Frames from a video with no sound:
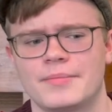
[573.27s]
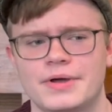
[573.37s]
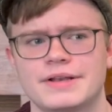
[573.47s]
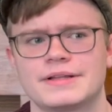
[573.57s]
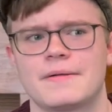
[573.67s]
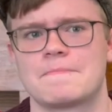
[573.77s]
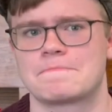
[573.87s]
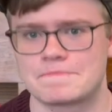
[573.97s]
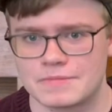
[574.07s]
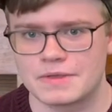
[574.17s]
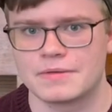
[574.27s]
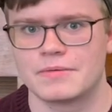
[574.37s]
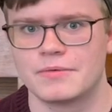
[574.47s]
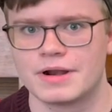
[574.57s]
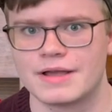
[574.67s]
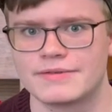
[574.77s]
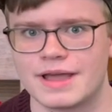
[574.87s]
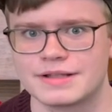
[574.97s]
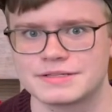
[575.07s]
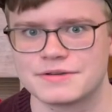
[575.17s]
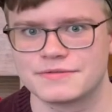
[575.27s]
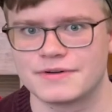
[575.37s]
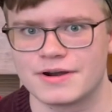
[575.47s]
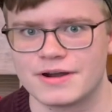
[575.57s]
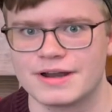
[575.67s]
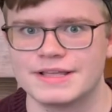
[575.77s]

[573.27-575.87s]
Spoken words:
But what I've got so far